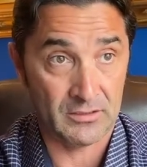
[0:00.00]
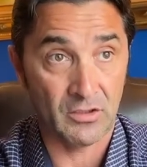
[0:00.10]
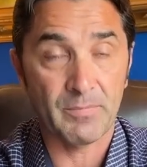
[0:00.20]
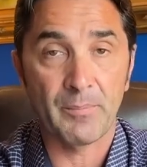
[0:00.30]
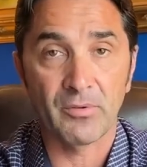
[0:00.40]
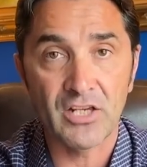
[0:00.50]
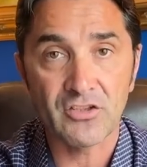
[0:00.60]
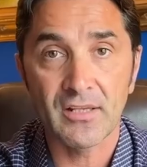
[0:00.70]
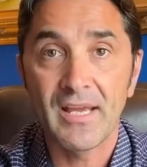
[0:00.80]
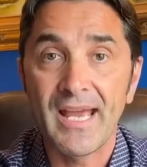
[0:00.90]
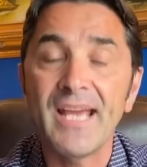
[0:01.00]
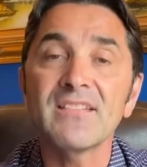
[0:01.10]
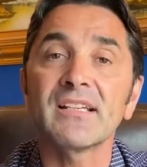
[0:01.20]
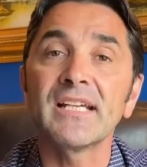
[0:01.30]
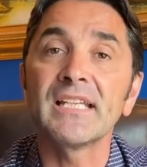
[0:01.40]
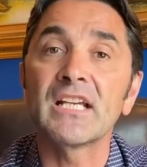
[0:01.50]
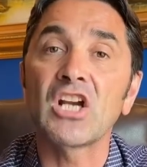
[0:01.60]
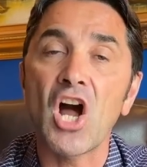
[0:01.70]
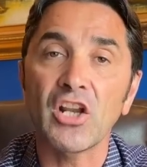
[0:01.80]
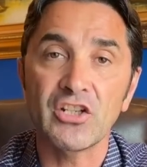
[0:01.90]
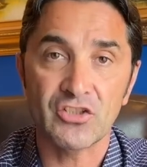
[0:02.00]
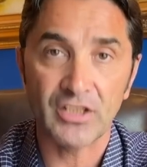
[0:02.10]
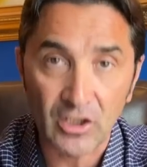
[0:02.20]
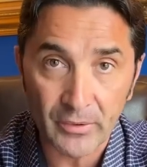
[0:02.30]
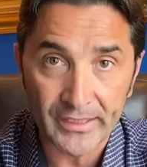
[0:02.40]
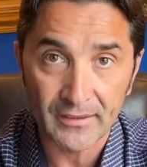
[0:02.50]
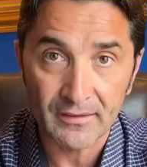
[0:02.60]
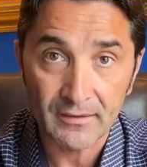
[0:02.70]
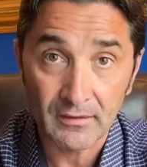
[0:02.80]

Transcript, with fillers: adult population has a college degree.